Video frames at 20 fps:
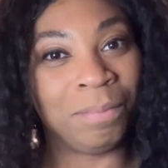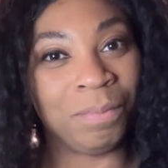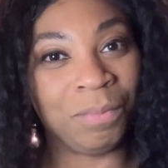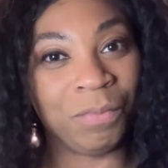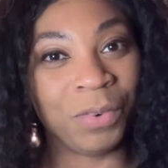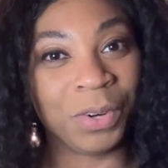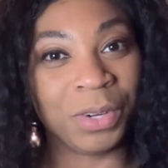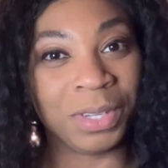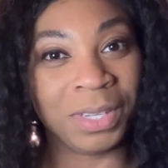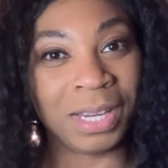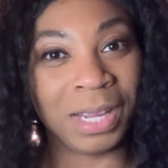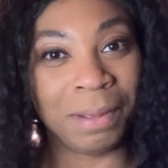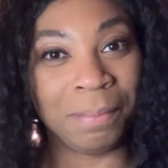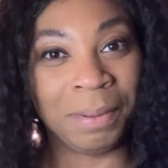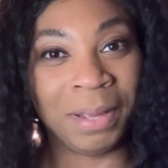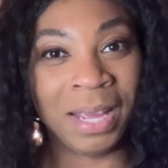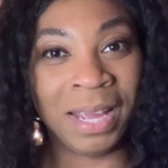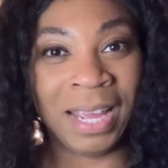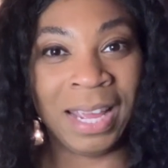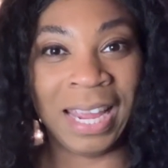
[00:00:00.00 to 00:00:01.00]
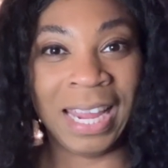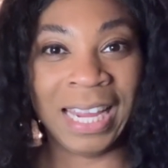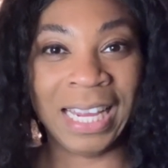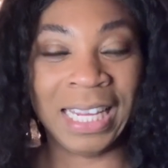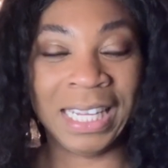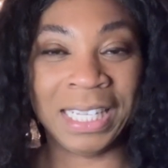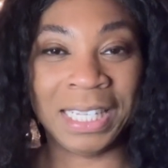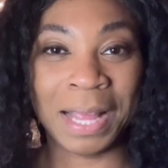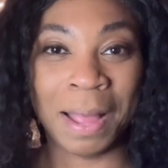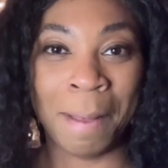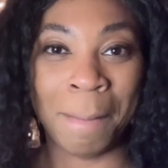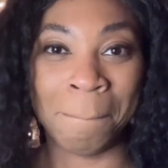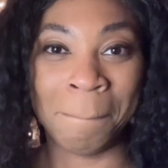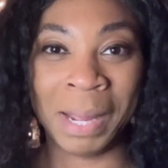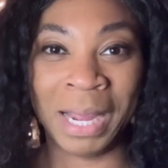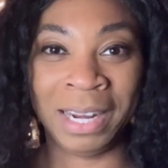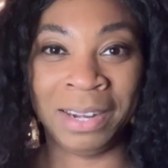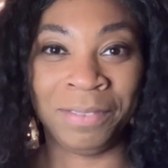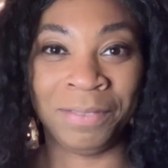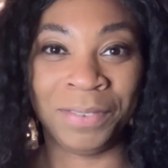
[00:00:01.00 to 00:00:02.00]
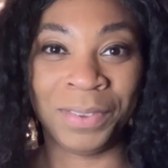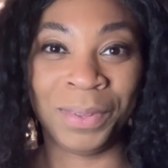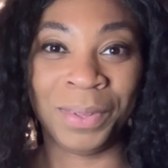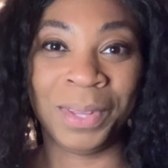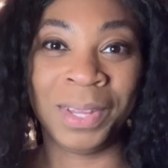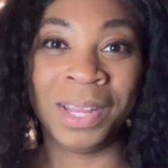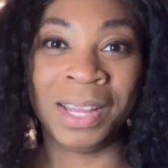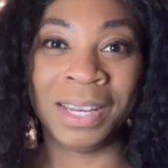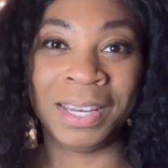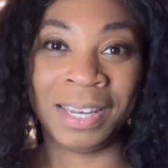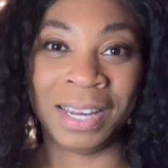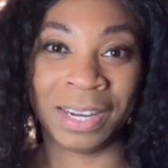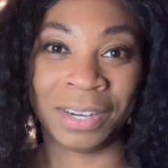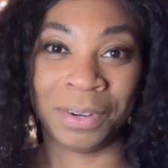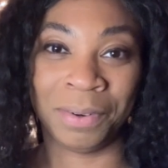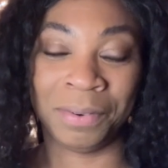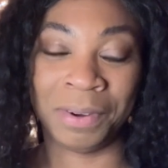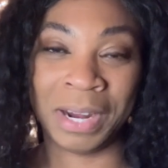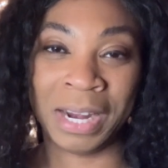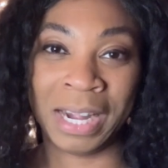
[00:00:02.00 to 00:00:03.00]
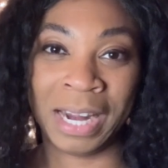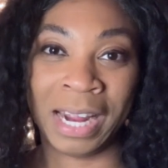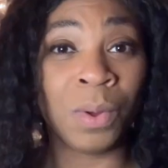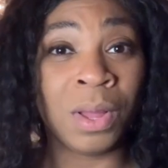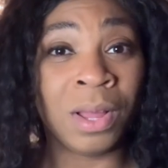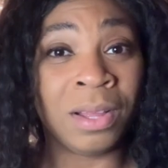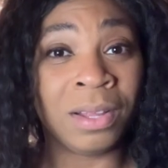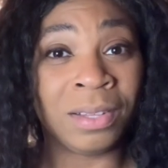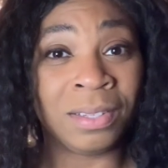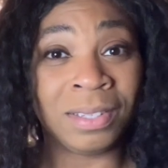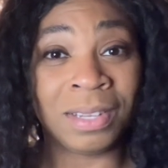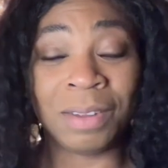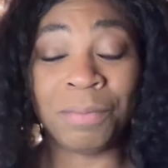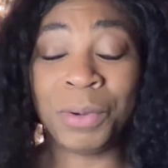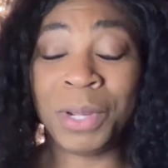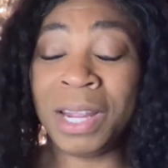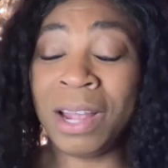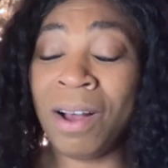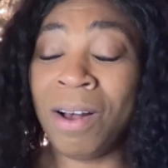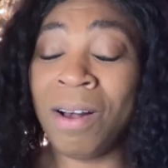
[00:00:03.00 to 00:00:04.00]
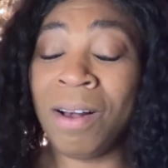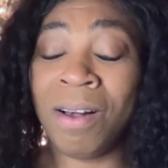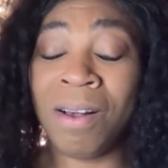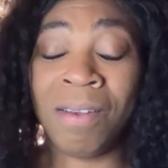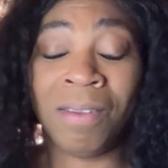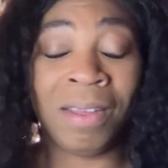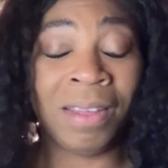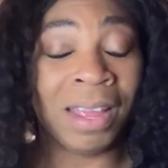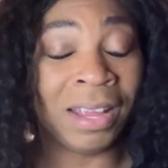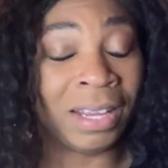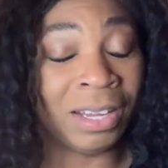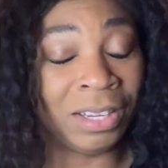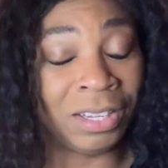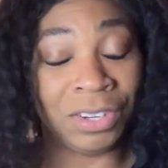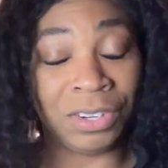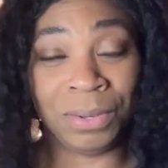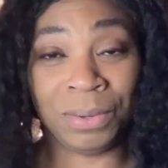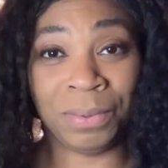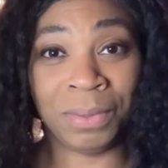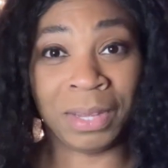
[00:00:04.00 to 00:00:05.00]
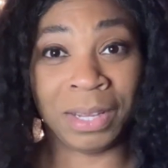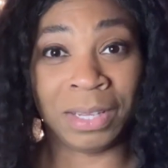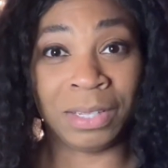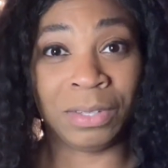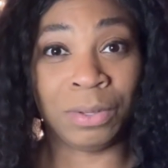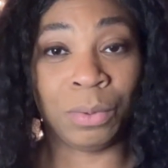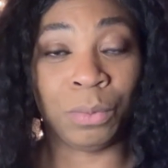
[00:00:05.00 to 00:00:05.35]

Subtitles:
First tip is mindful decorating. We all do this.